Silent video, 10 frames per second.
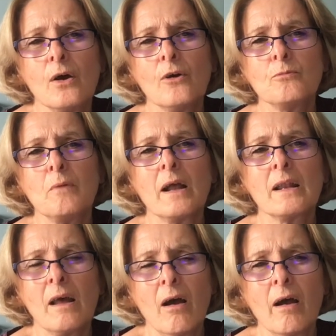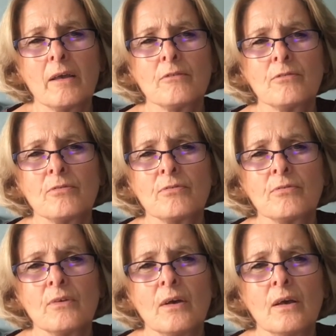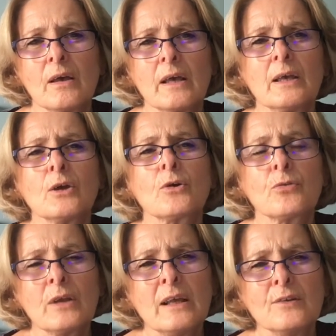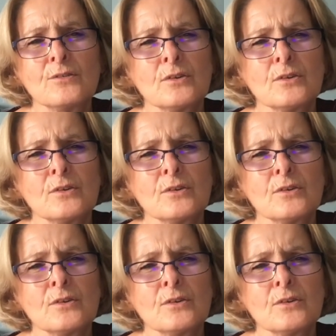of my life increased.